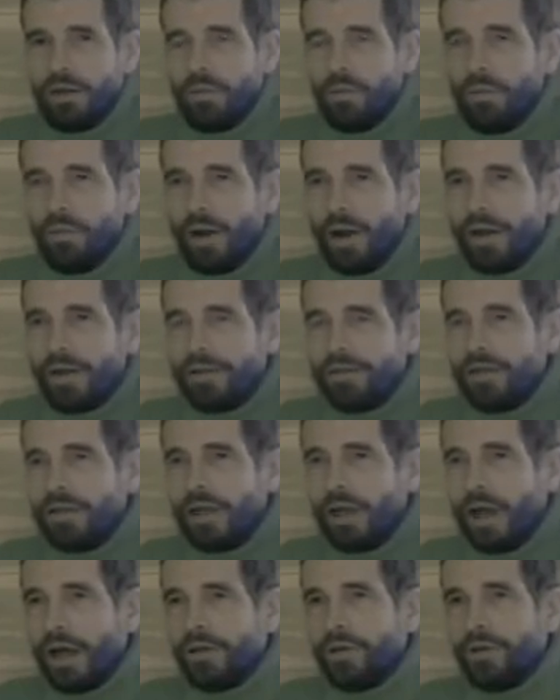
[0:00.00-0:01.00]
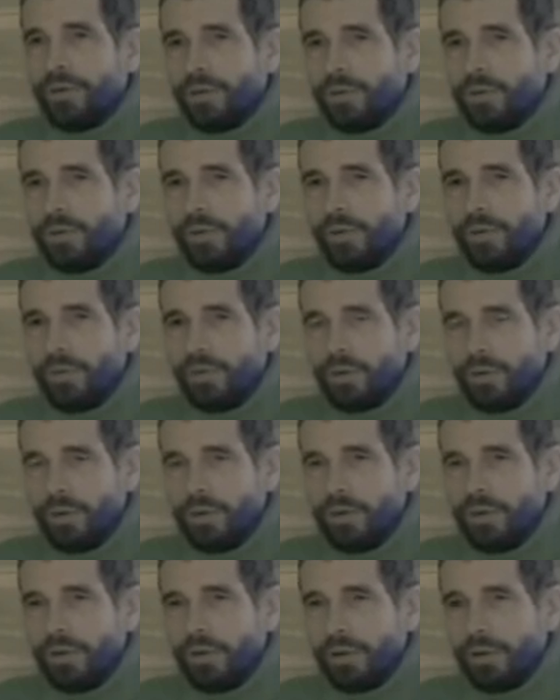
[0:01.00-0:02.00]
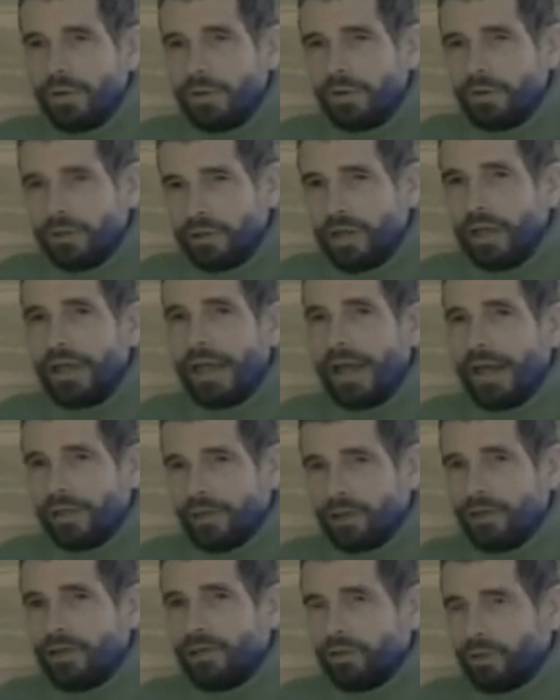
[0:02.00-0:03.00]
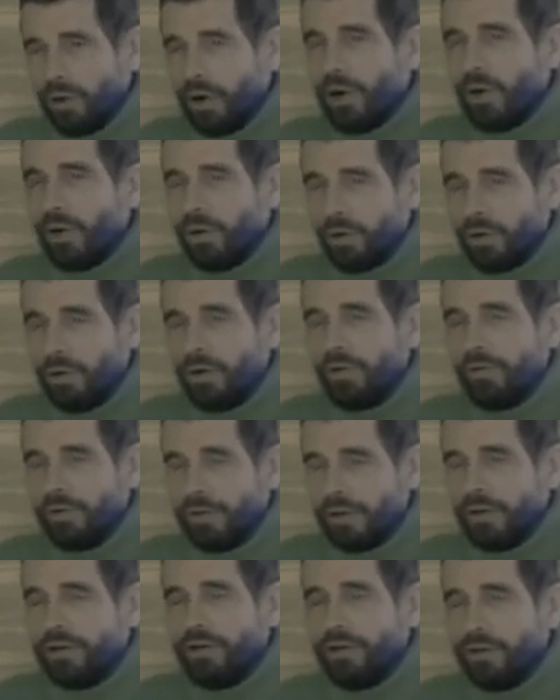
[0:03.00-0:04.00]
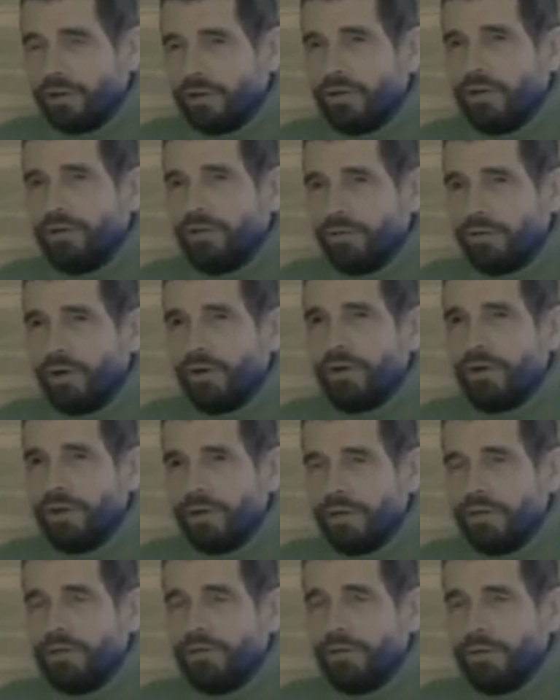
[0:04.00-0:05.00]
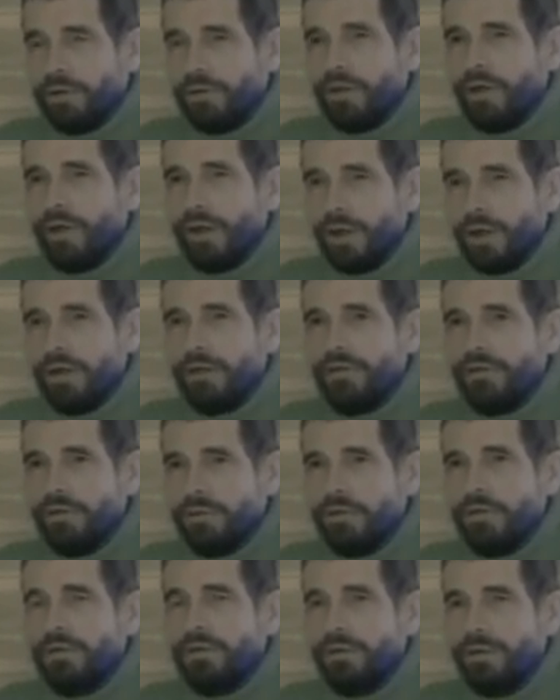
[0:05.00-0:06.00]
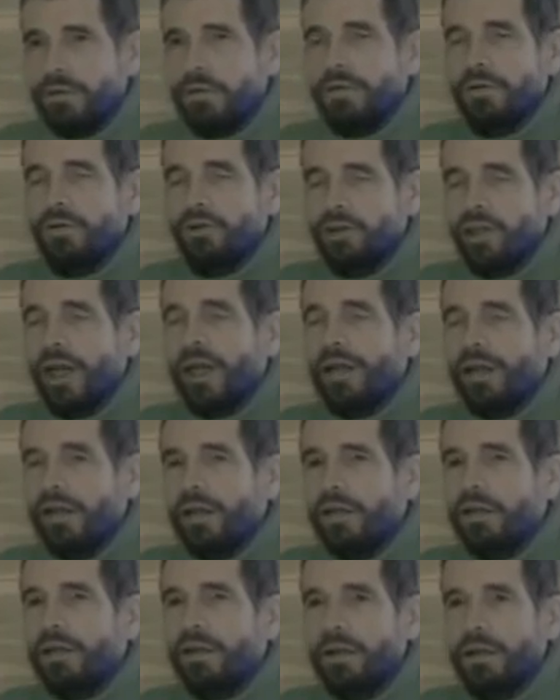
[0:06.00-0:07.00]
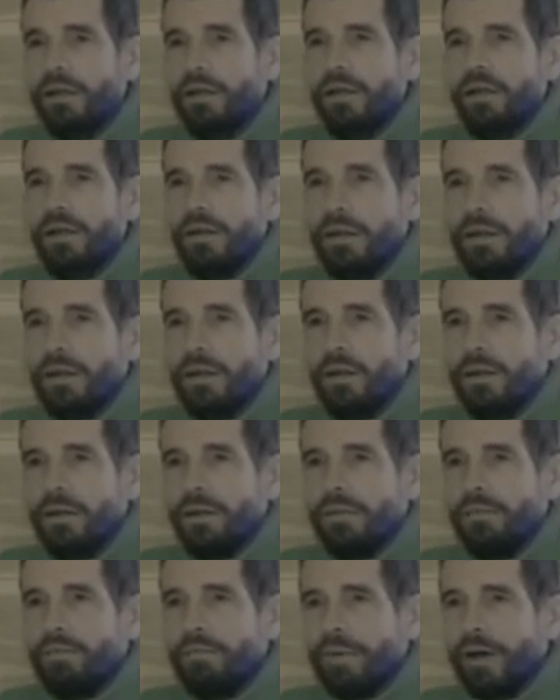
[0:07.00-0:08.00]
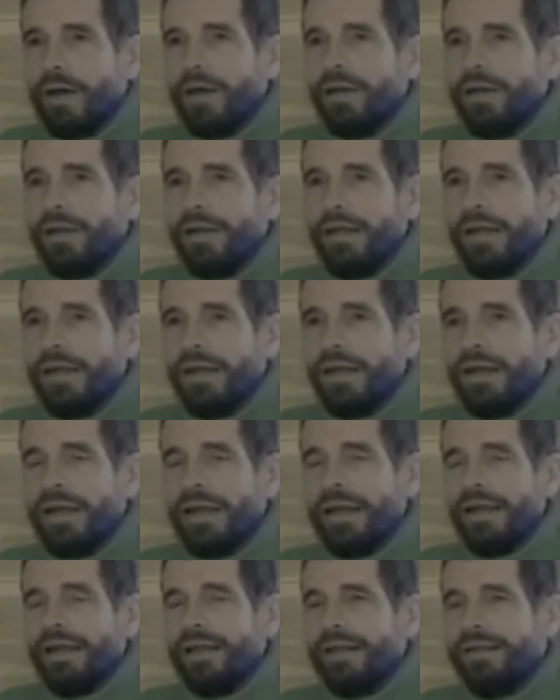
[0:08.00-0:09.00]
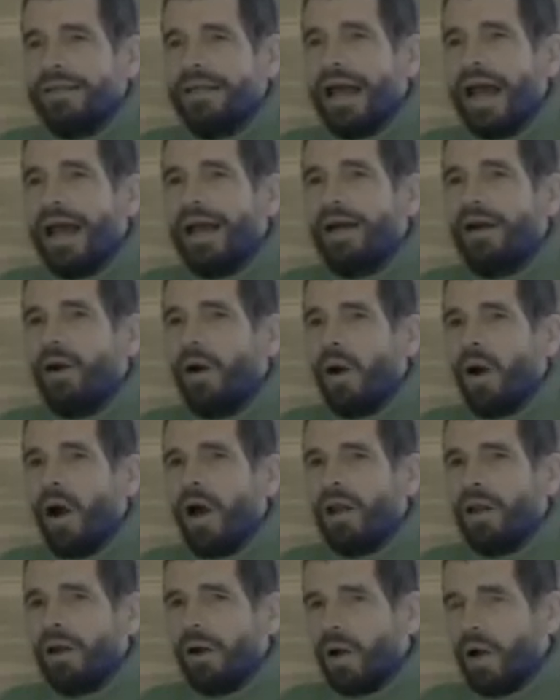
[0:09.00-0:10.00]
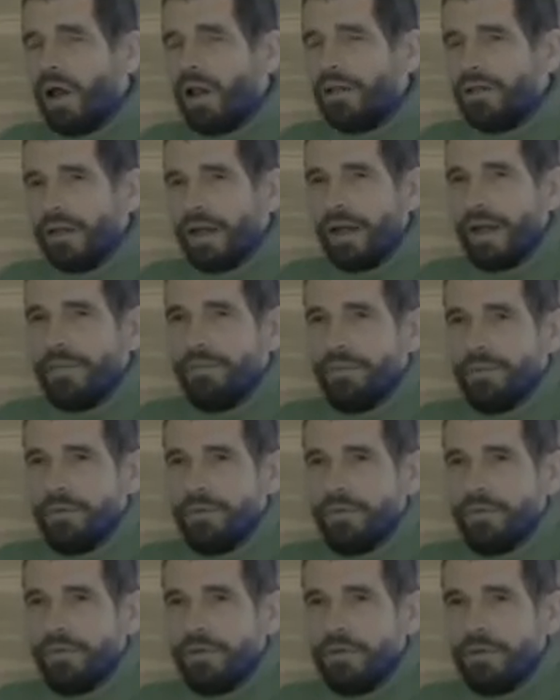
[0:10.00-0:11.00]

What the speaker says: Whereas the other Guru still has control over his devoted chela. But it is not an all-in-all type.